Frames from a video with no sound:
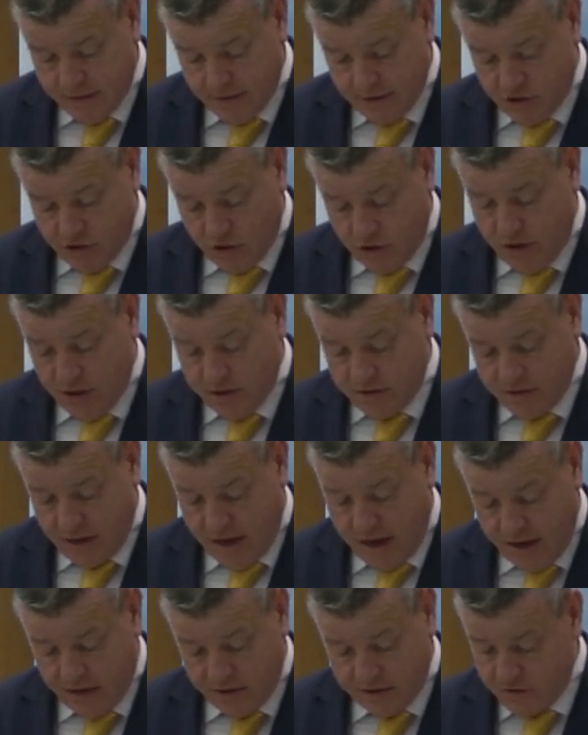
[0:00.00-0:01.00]
The Sun has the
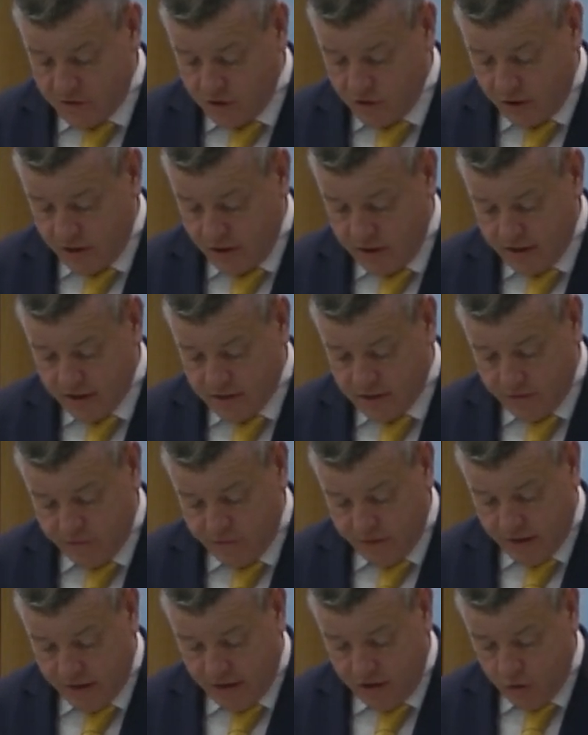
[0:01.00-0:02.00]
highest circulation
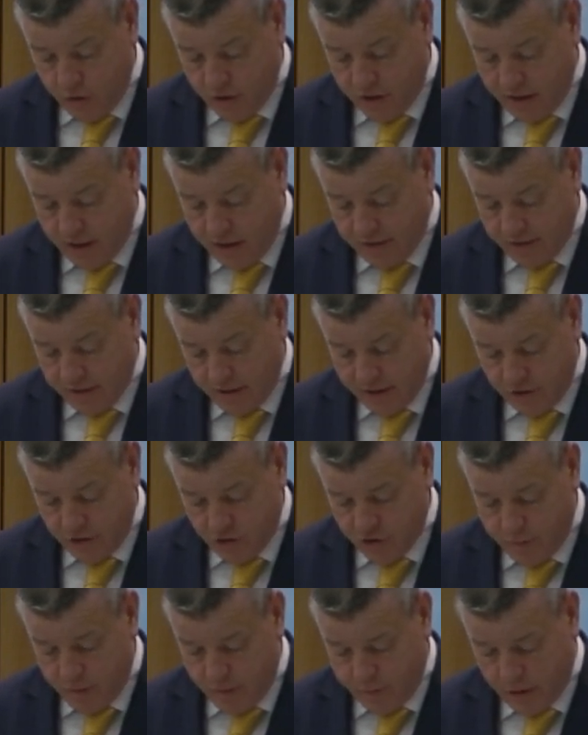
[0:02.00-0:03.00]
of any UK daily
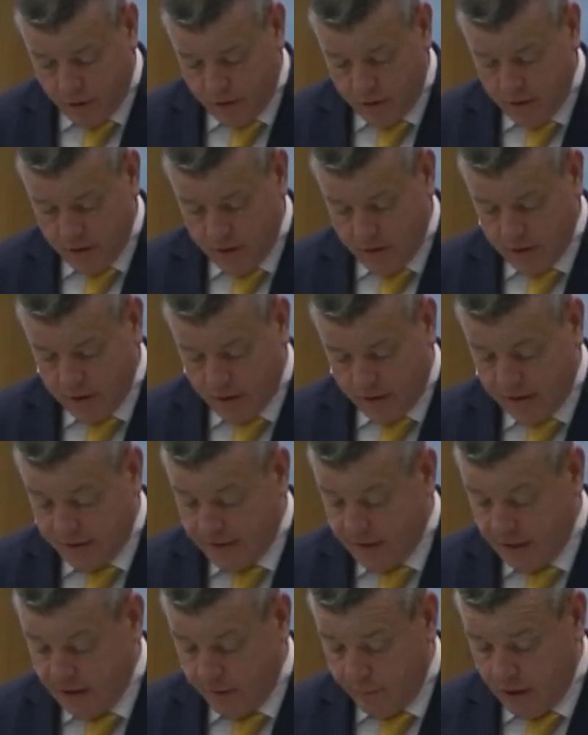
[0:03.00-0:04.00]
newspaper, and the
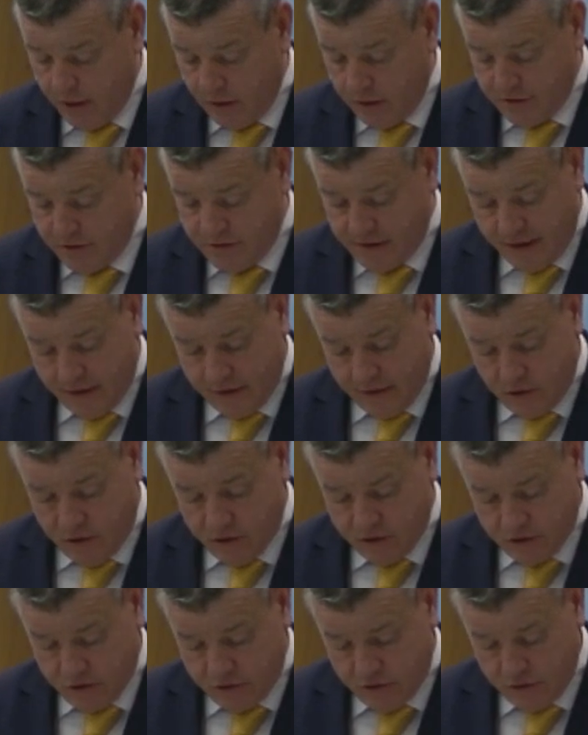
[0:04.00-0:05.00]
Daily Mail the second
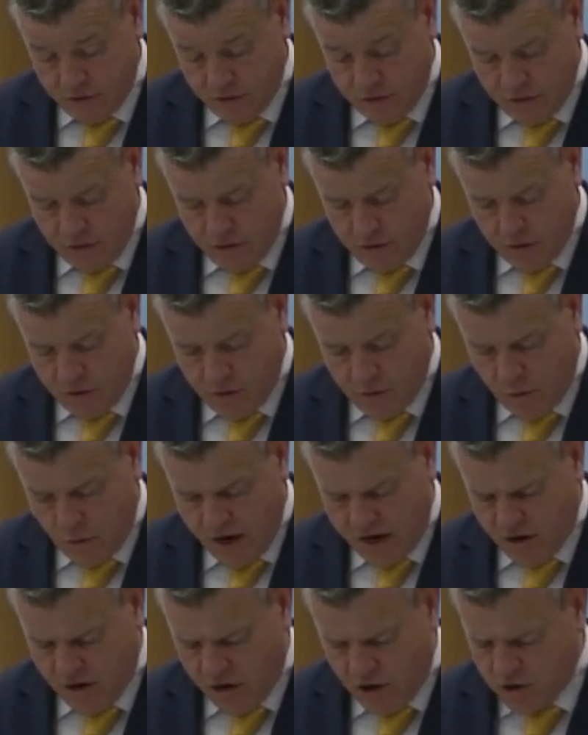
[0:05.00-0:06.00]
largest.
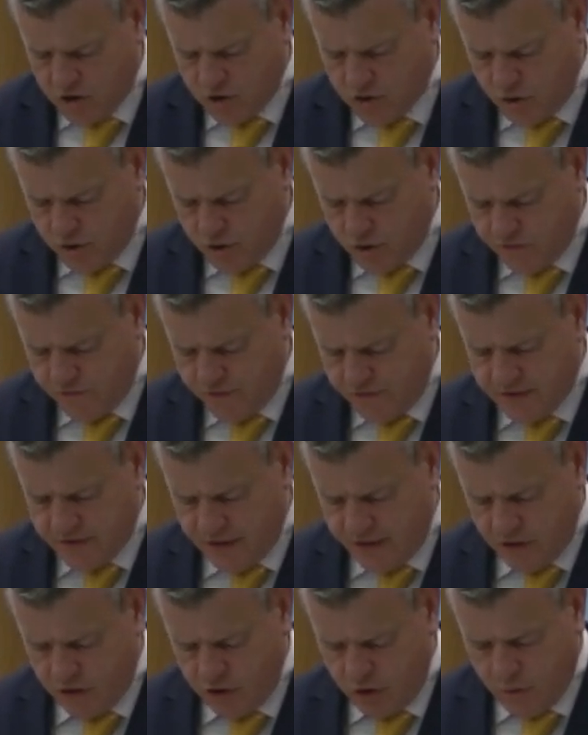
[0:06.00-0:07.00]
Why are our soldiers
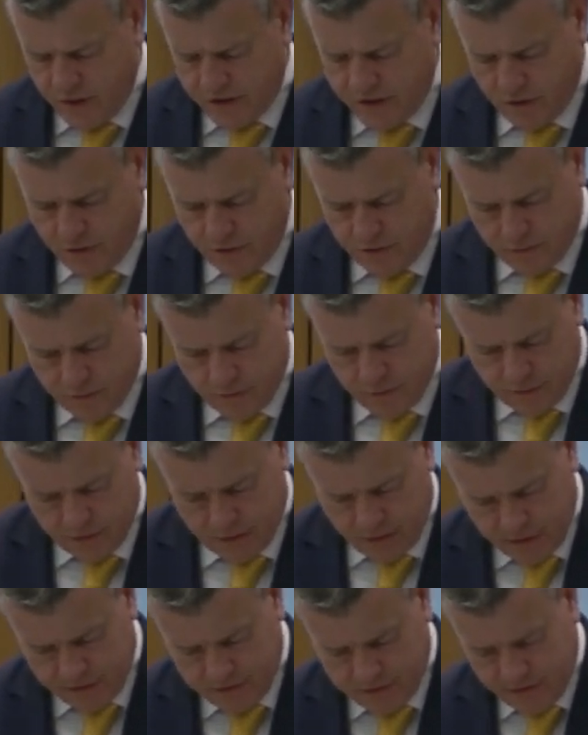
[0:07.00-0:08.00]
facing a new witch hunt?
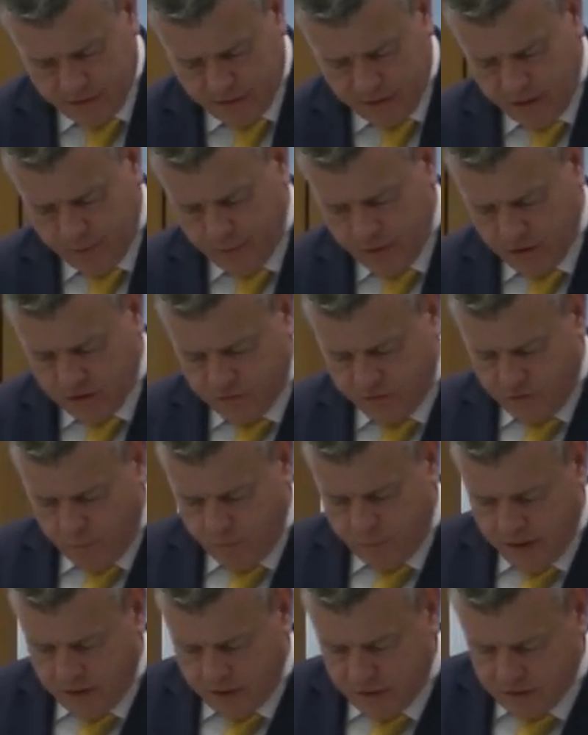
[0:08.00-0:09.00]
That's the Daily Mail's
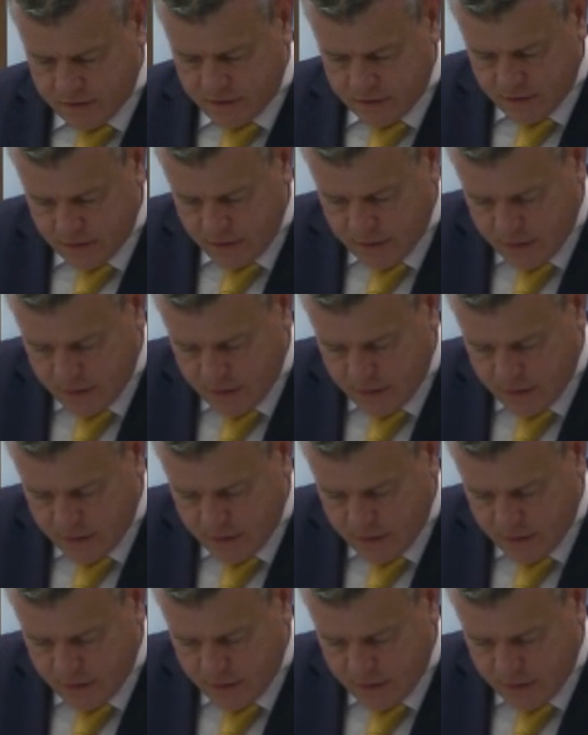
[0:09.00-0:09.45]
front page.